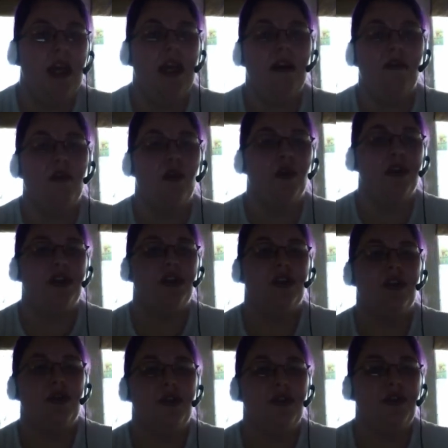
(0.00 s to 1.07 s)
And, of
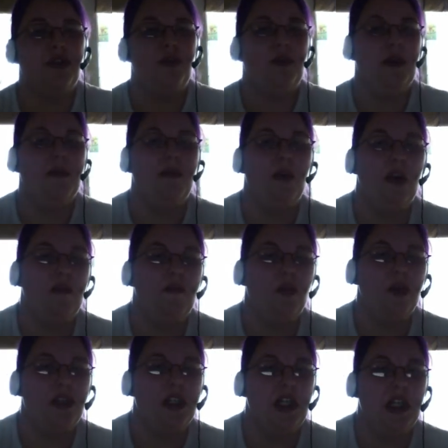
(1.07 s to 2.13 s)
course, two people
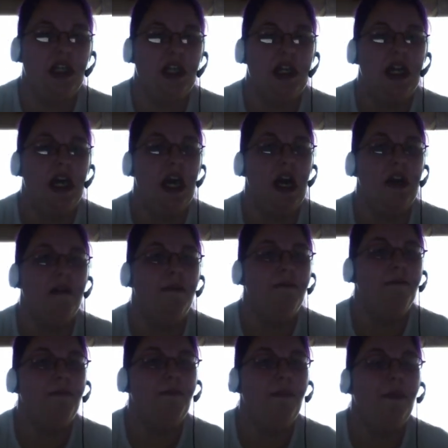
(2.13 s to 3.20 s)
unfortunately died.
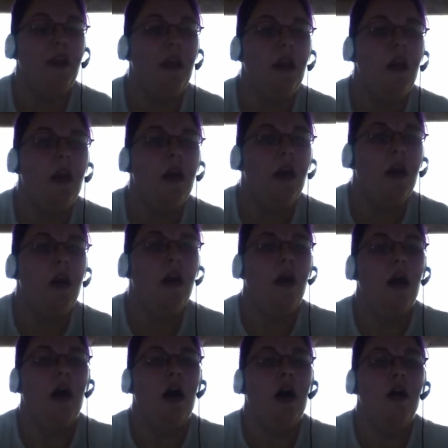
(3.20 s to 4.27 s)

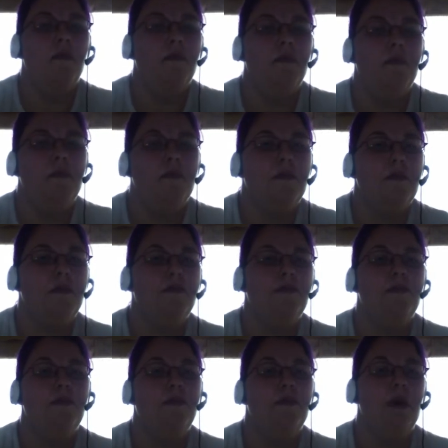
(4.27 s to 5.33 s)
Um,
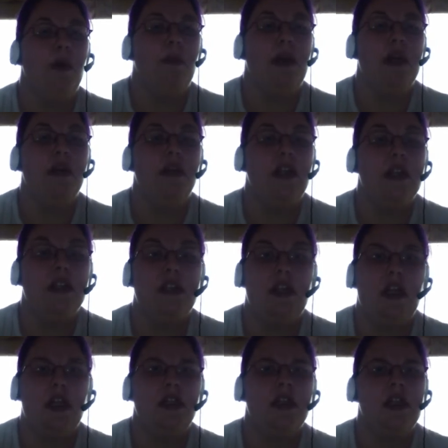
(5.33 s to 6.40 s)
apparently the C
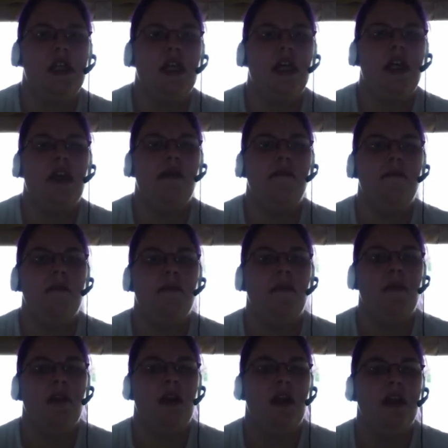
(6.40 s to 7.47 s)
D C...
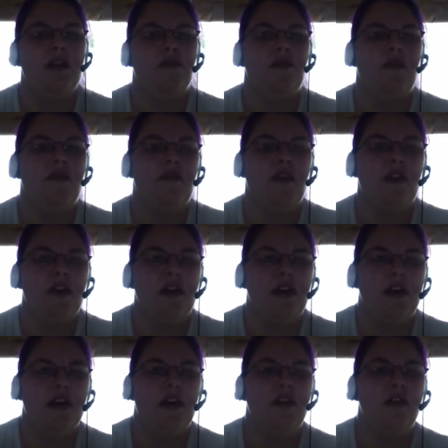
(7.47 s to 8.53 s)
is
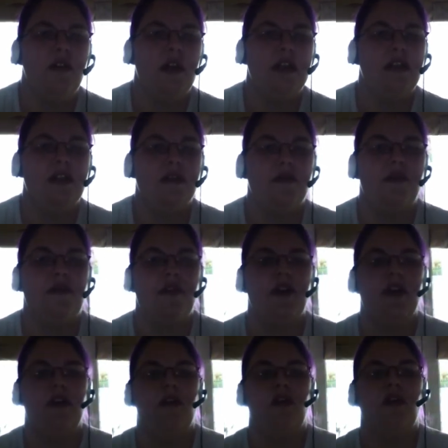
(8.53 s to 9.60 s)
referred is
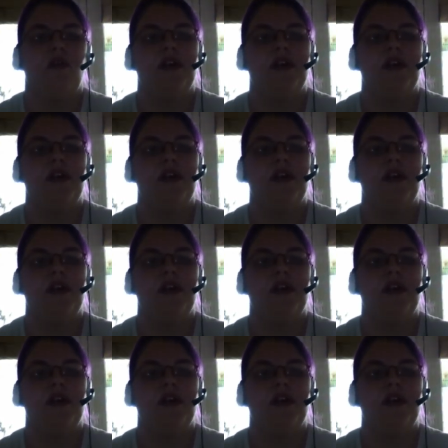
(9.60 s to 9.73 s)
referring all